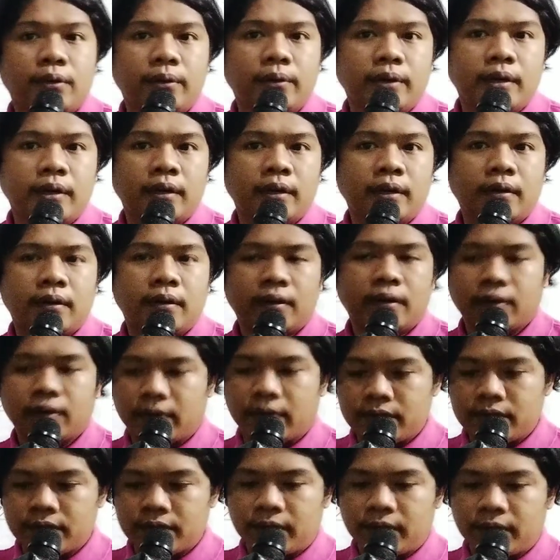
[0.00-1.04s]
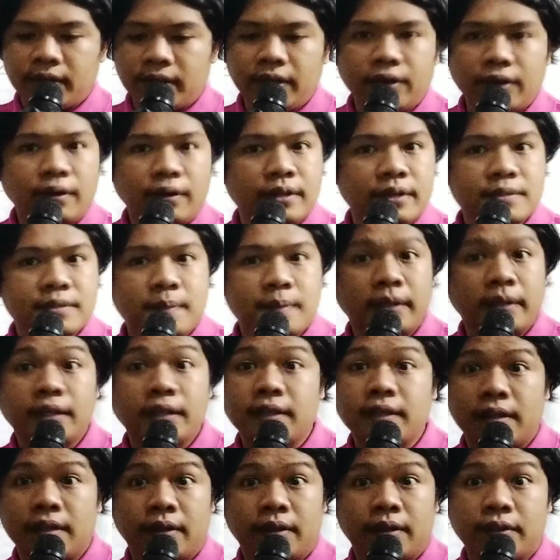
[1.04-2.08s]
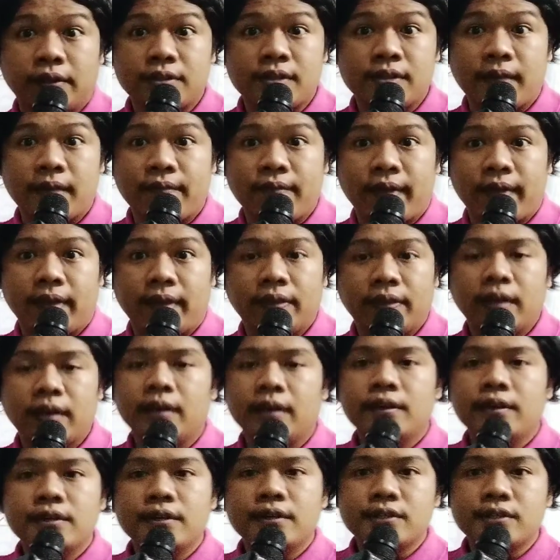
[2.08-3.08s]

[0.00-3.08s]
your respondent and others like that.